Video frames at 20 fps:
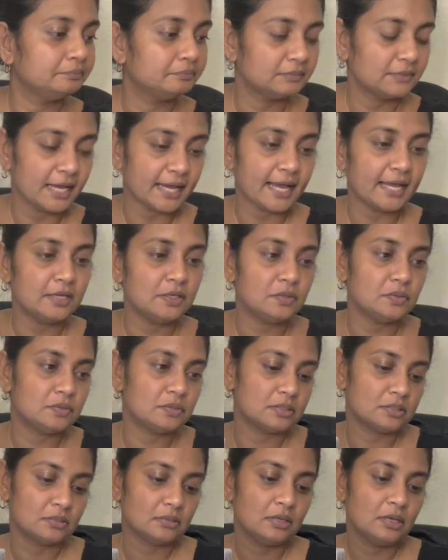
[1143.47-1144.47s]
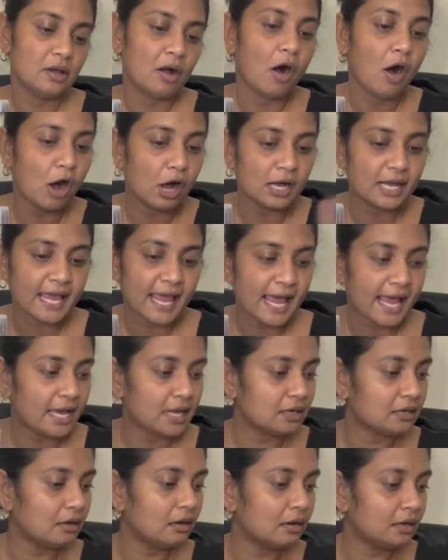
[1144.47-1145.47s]
Like I used all cat
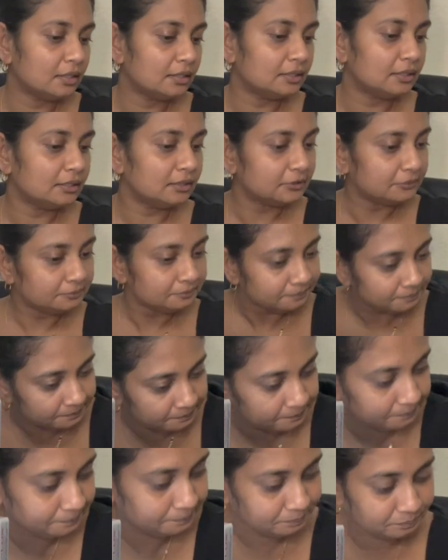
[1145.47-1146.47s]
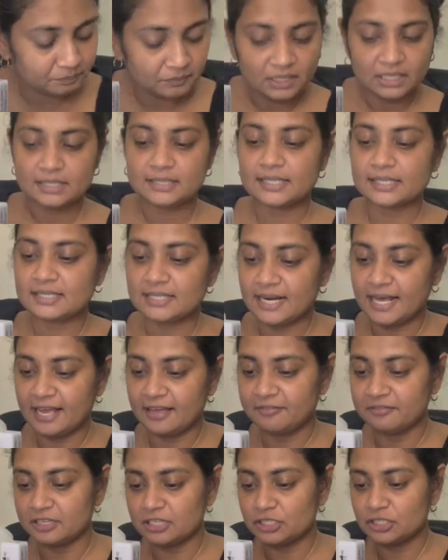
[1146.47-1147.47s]
on the
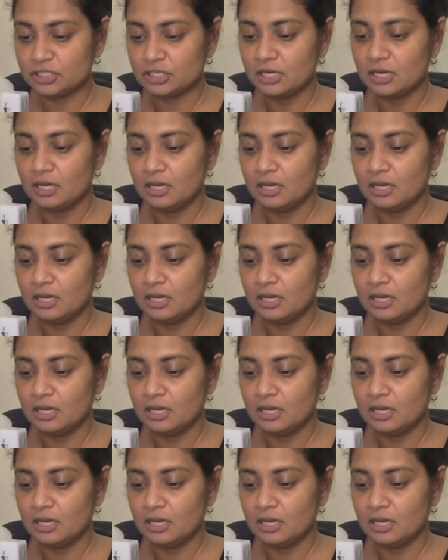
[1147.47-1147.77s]
6.5 inch,